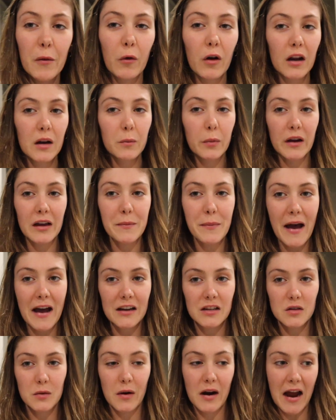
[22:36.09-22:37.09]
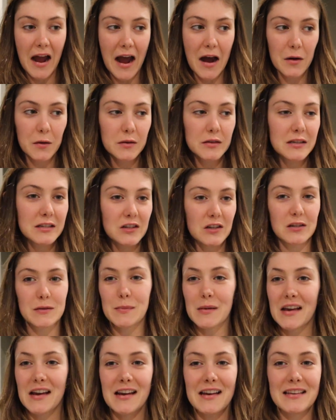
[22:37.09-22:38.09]
And we're gonna bring it back to our house
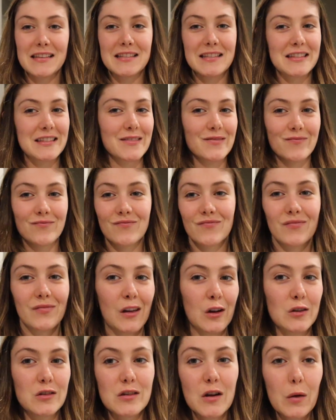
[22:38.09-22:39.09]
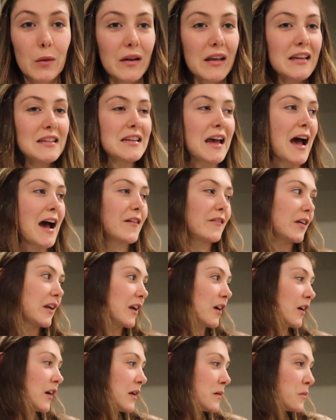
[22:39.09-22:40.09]
just because there's no need to have it
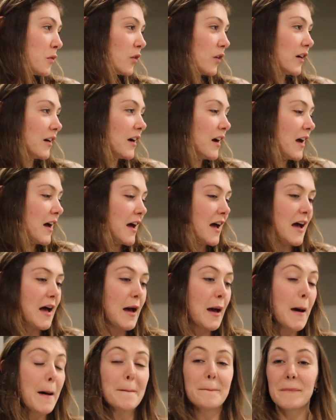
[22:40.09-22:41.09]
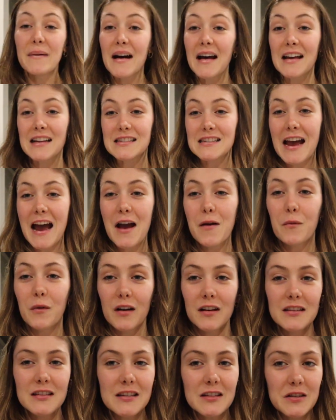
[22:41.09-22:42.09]
here anymore. But I
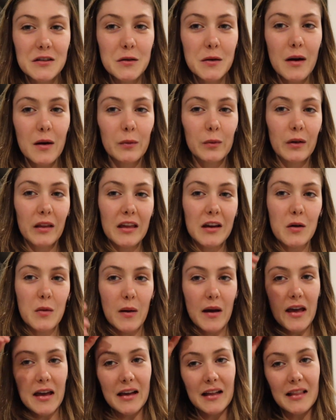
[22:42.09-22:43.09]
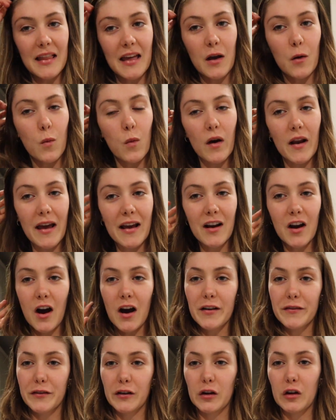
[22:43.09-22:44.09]
wanted to do a really quick like what I
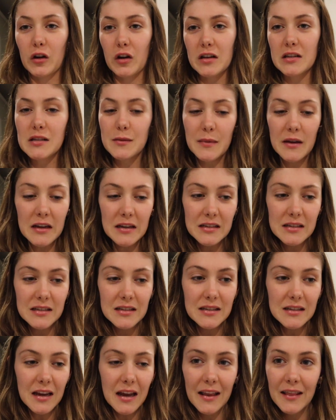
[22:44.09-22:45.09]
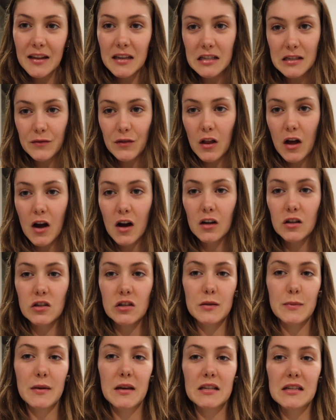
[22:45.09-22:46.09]
got for Christmas in this vlog
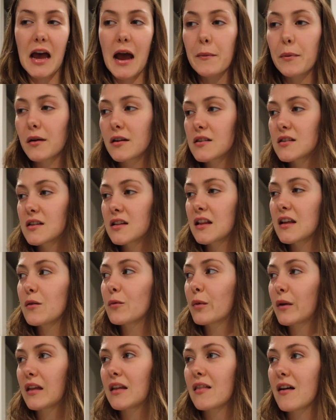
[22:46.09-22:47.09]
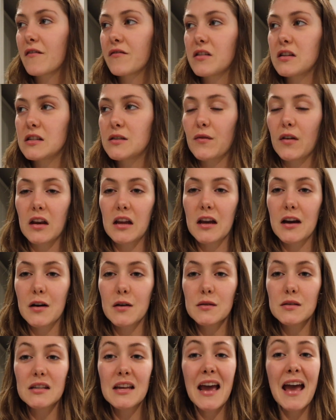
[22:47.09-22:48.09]
just because I personally really love these
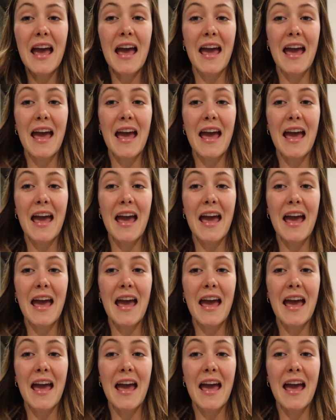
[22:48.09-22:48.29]
videos